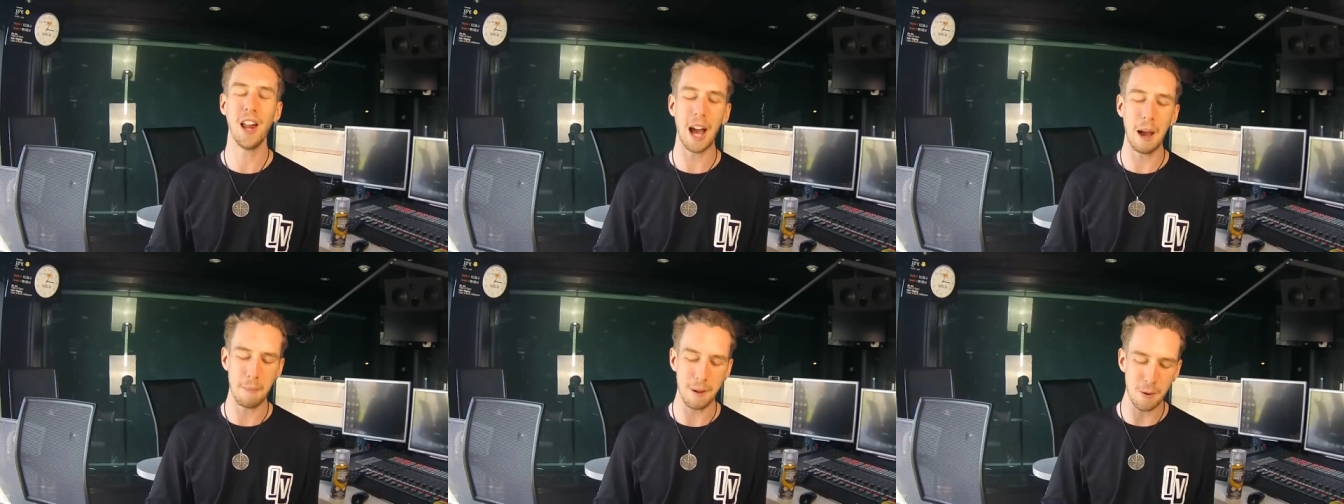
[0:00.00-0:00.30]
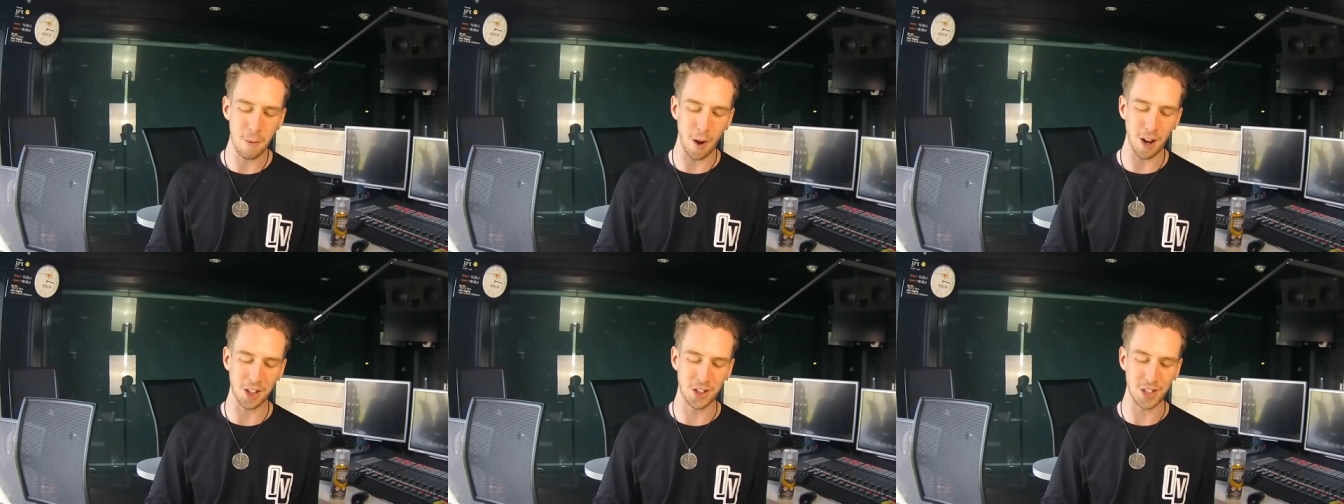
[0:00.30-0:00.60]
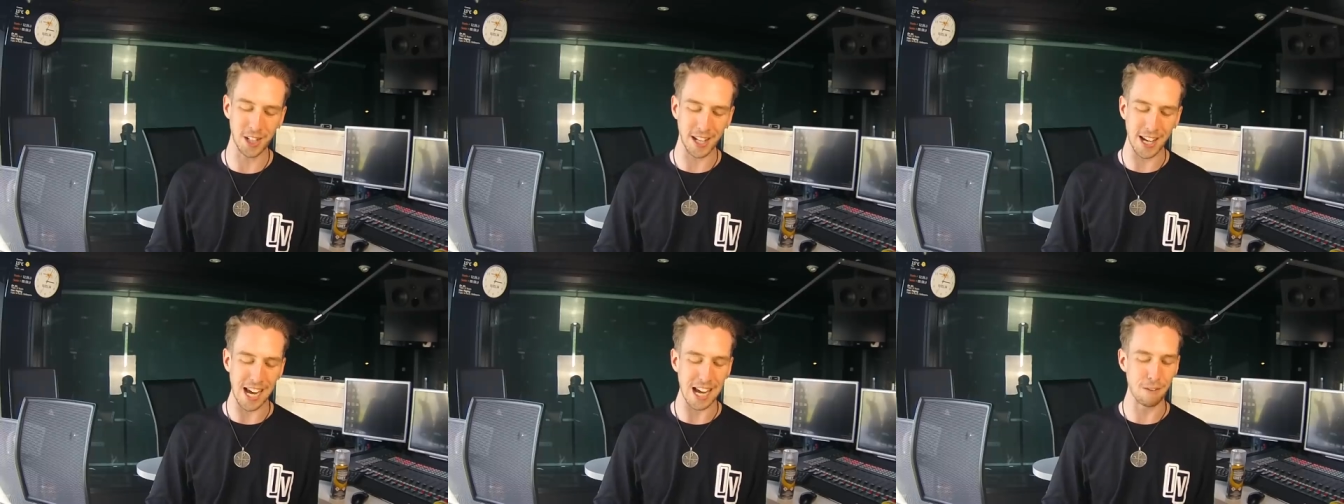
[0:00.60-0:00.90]
I be
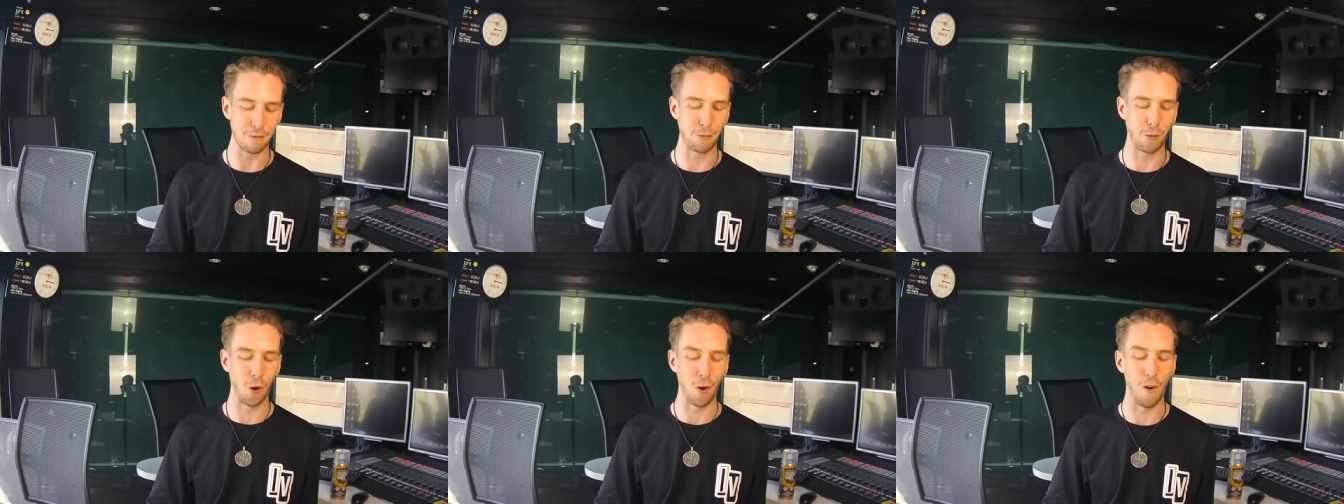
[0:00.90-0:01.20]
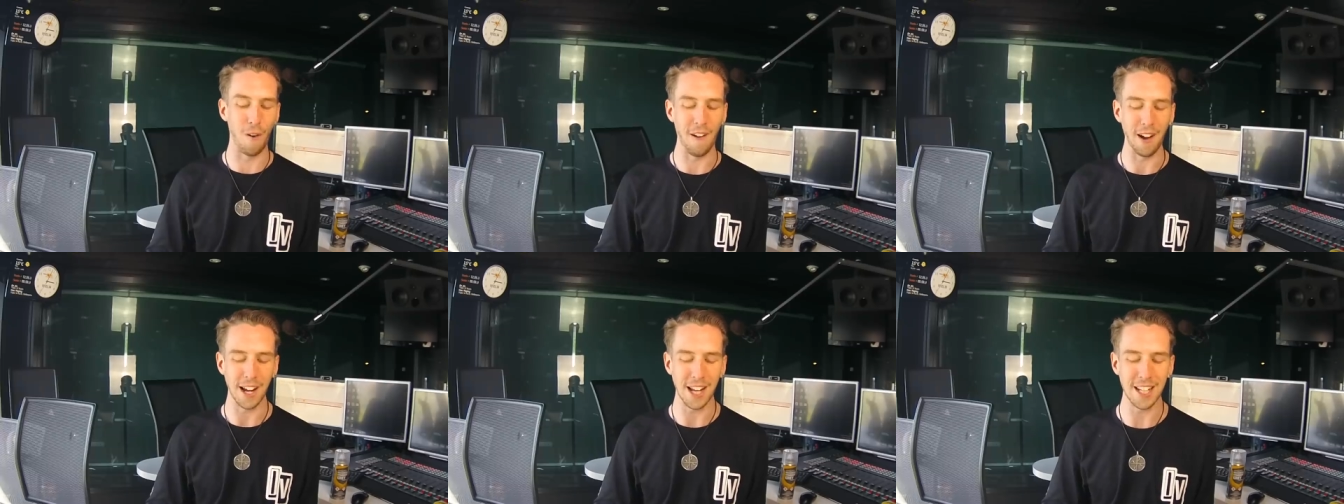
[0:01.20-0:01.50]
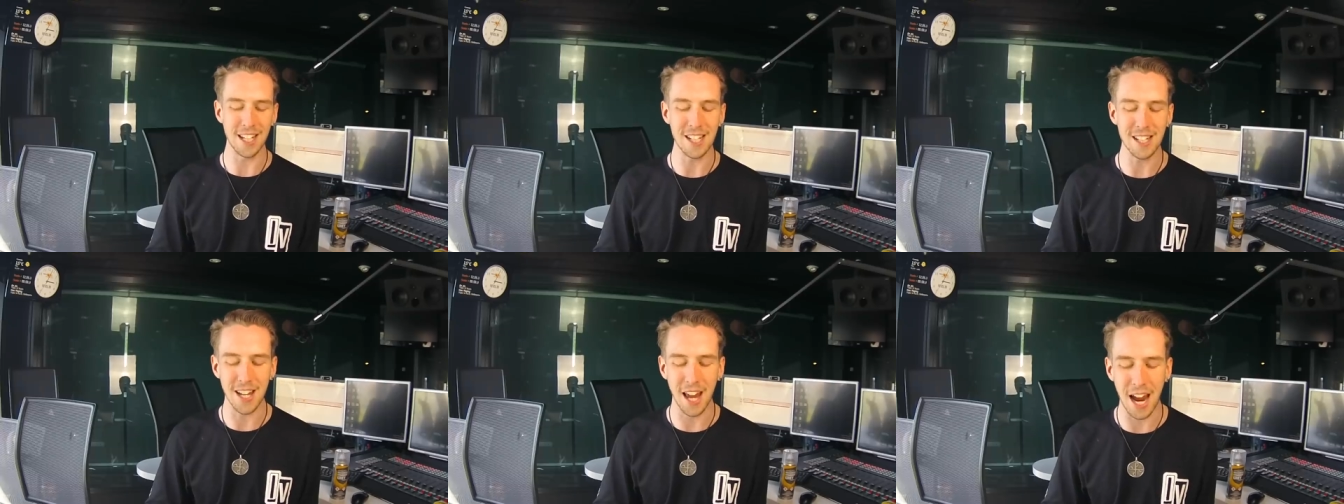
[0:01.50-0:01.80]
watching out for?
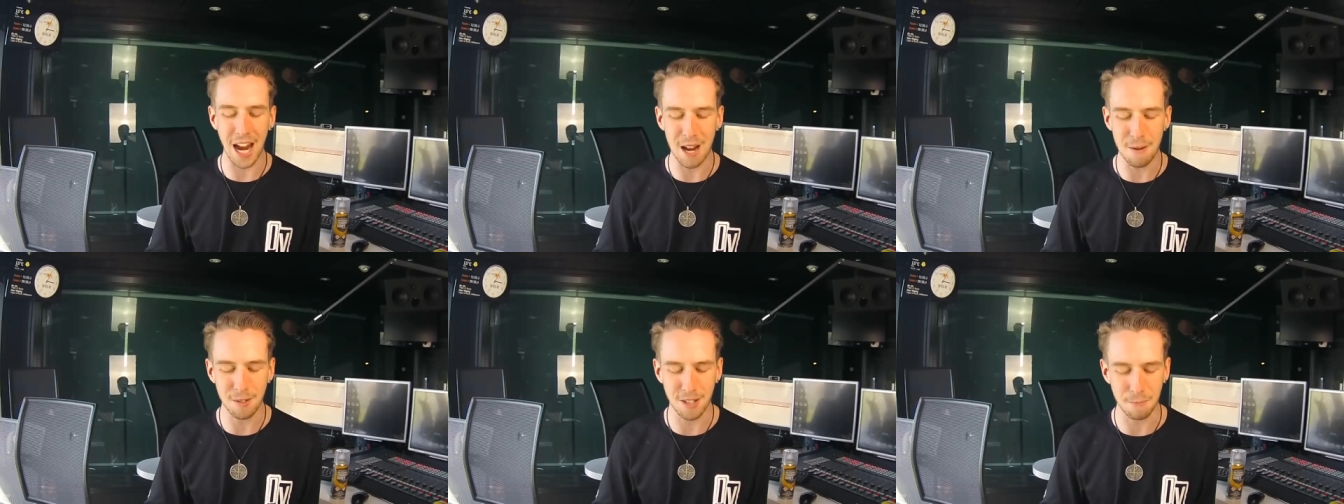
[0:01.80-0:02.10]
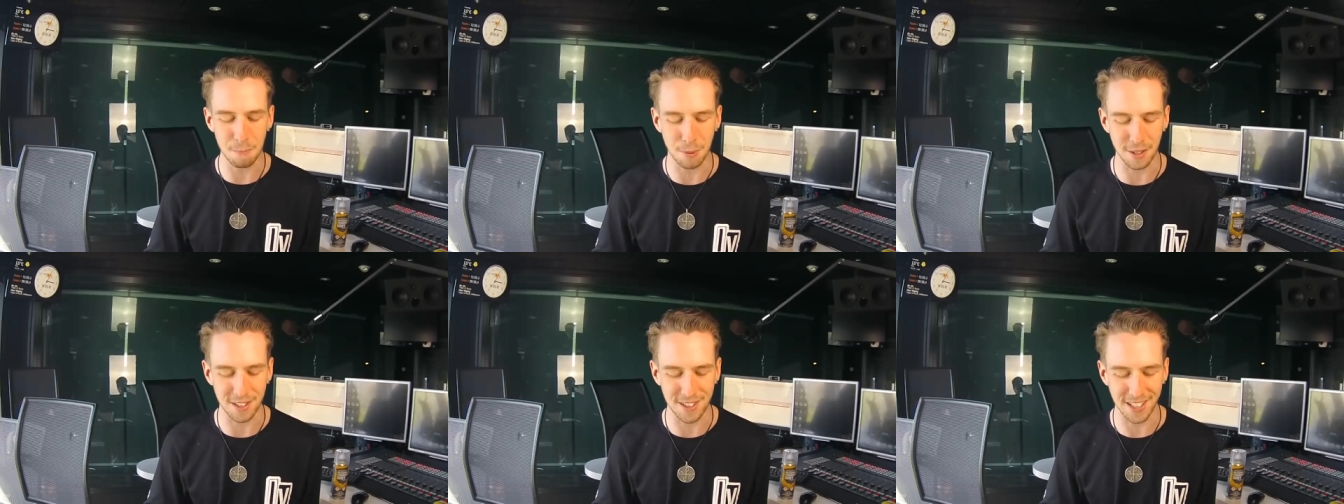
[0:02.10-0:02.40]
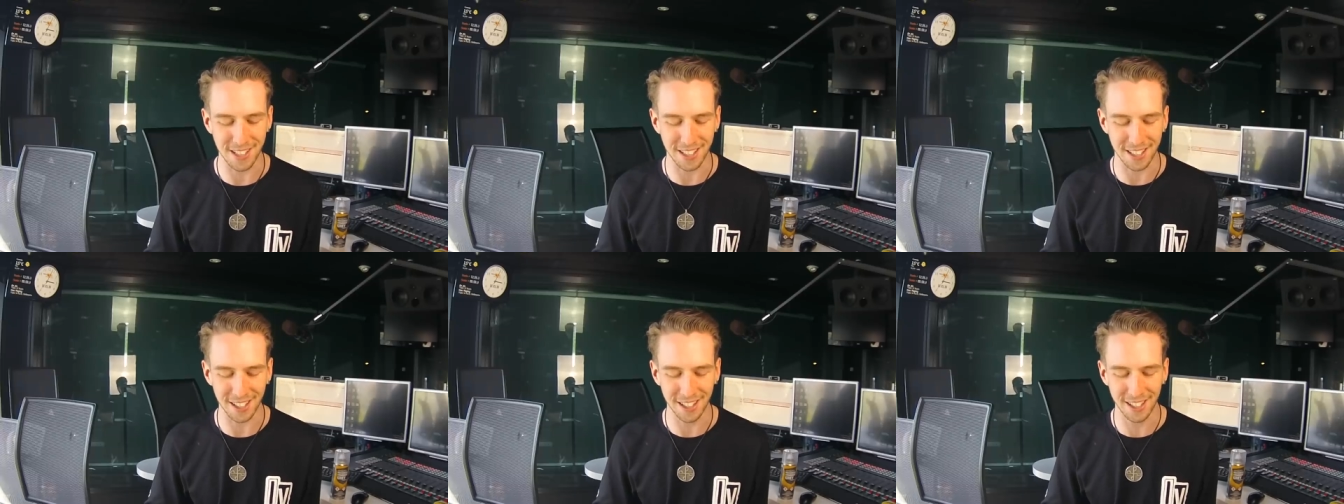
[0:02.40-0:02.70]
Any names in
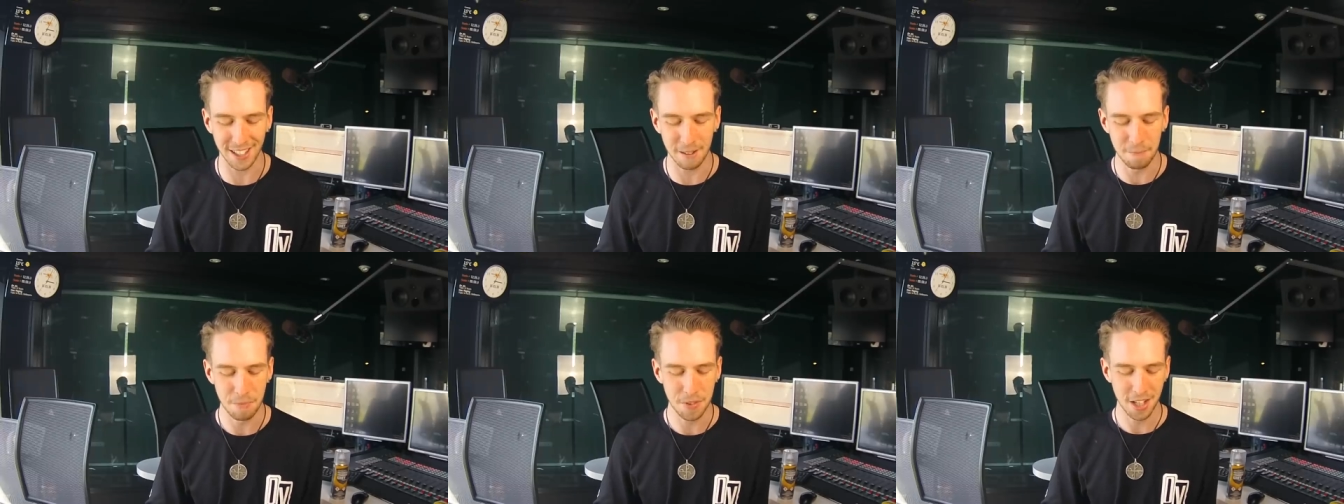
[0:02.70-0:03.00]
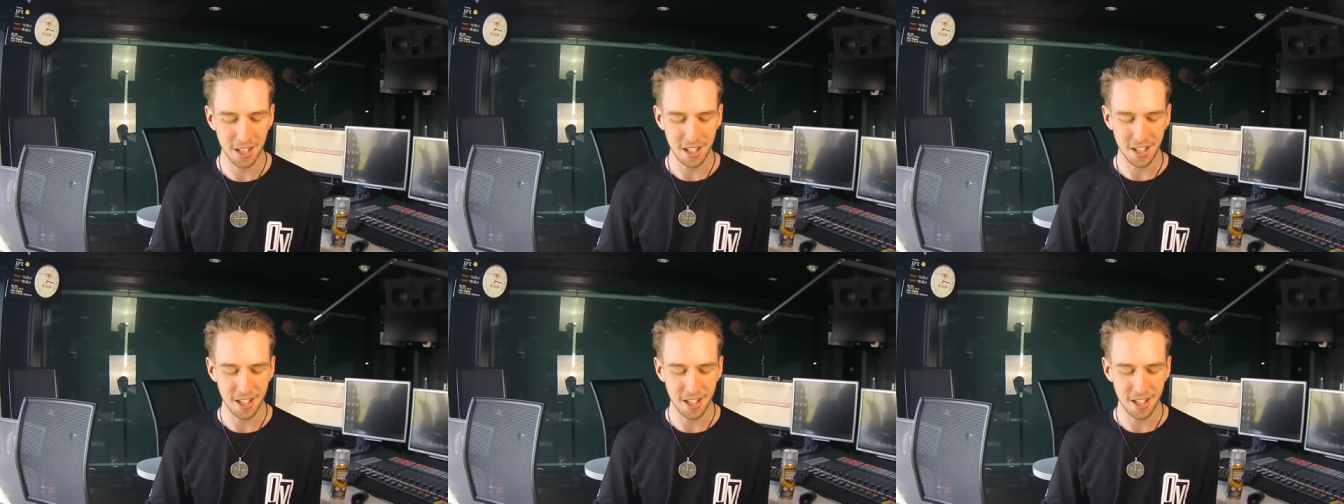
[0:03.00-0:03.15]
particular?